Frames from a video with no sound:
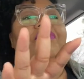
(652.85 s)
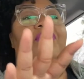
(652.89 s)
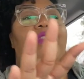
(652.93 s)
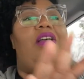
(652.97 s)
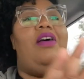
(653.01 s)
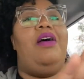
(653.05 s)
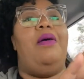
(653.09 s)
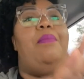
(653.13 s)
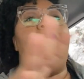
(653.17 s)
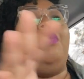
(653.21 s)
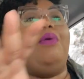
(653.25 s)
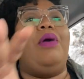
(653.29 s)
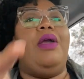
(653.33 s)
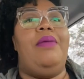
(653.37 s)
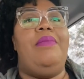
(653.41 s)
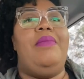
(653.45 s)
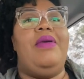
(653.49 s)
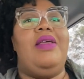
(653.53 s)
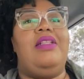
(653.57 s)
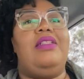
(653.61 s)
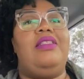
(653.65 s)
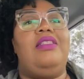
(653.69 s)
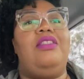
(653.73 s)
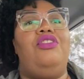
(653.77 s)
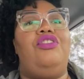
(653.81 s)
The
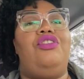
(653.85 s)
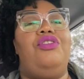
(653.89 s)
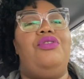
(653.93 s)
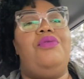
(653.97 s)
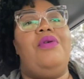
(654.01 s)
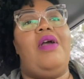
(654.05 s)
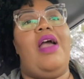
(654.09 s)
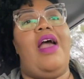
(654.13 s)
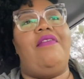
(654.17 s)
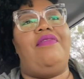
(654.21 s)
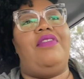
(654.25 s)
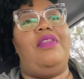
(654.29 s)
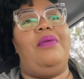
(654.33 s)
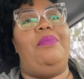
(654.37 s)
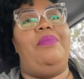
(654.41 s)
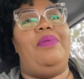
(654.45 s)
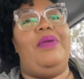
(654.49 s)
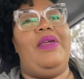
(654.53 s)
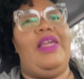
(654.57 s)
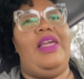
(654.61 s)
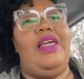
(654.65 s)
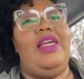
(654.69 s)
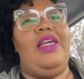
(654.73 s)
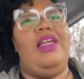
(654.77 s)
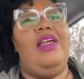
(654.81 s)
appointments do have to
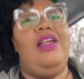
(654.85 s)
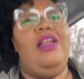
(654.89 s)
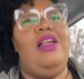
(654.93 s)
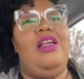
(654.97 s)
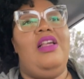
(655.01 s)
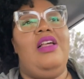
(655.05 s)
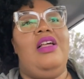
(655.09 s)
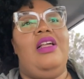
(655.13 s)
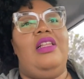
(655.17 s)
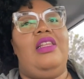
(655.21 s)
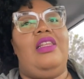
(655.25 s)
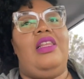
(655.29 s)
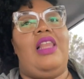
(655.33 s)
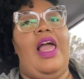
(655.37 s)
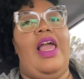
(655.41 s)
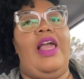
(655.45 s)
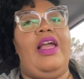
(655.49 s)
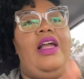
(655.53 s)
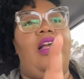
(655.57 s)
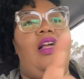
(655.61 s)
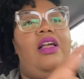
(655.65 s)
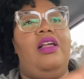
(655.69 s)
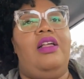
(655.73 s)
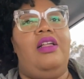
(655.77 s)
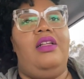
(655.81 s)
be
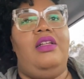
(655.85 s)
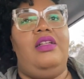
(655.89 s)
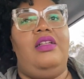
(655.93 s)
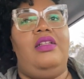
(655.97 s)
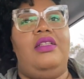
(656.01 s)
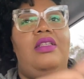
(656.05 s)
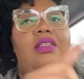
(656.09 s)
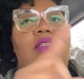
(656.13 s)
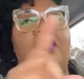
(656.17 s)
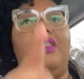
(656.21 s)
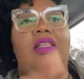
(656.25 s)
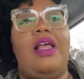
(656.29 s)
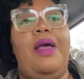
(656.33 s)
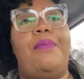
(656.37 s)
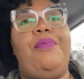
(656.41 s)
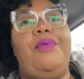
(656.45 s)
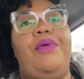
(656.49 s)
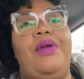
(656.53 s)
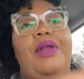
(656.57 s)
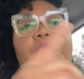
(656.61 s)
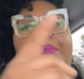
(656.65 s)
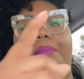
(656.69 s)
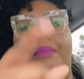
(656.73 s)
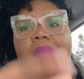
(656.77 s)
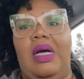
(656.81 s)
like
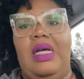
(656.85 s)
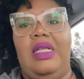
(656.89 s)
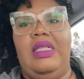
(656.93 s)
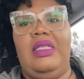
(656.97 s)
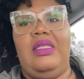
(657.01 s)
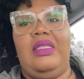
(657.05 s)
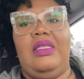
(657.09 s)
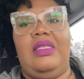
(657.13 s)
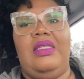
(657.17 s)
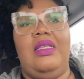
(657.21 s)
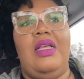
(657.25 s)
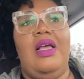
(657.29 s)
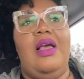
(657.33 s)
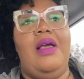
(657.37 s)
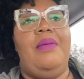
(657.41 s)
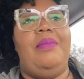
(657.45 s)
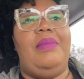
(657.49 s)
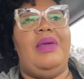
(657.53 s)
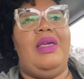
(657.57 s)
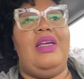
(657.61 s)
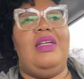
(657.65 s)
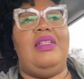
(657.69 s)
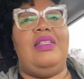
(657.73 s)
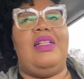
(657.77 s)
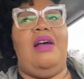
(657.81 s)
separate months,
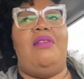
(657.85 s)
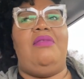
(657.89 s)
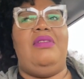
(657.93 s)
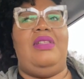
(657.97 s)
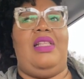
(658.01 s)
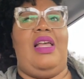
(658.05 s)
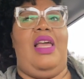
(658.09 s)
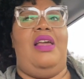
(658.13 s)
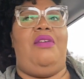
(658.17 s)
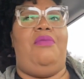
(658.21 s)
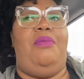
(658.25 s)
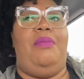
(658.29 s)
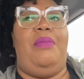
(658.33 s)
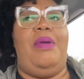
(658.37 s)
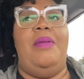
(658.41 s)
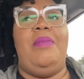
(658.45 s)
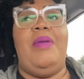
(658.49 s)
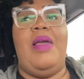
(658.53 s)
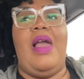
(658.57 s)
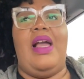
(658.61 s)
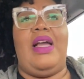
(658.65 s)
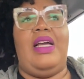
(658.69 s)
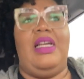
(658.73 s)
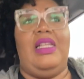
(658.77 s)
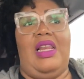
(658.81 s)
because I was like, well,
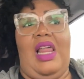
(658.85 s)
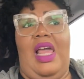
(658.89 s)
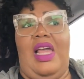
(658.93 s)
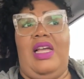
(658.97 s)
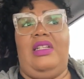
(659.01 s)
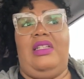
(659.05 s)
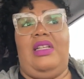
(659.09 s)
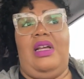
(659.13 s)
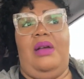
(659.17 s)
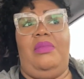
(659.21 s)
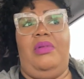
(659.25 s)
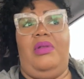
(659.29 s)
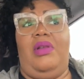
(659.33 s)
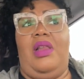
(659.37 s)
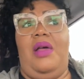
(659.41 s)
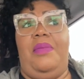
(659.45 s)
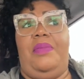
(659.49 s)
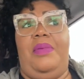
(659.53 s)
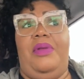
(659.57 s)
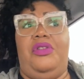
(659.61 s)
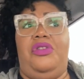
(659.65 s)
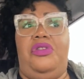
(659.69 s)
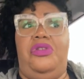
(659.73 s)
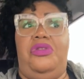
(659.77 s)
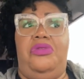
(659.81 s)
maybe I can like double
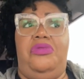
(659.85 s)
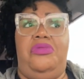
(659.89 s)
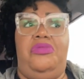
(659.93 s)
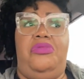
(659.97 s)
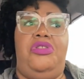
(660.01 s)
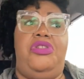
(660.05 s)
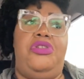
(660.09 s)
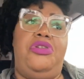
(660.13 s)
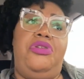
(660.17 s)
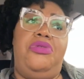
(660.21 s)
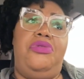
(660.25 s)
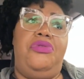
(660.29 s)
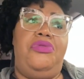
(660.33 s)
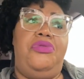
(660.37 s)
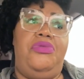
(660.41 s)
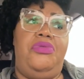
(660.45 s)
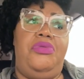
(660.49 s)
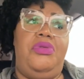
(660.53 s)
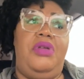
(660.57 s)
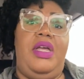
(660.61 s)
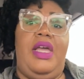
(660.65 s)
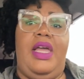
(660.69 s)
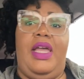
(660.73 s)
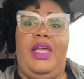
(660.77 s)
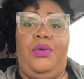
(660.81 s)
up and do 2
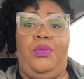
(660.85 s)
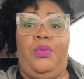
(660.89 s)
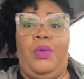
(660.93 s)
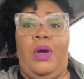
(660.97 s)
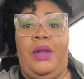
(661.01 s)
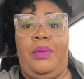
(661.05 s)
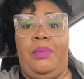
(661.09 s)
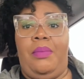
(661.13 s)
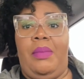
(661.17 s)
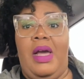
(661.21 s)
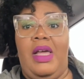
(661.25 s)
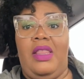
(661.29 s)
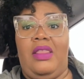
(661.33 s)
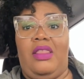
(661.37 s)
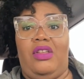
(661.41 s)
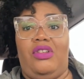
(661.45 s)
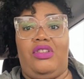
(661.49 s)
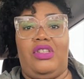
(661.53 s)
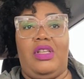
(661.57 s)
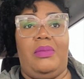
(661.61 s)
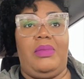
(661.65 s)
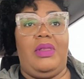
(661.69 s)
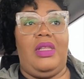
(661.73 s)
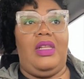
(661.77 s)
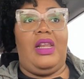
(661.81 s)
in 1 month or
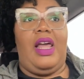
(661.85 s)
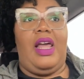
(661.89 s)
something,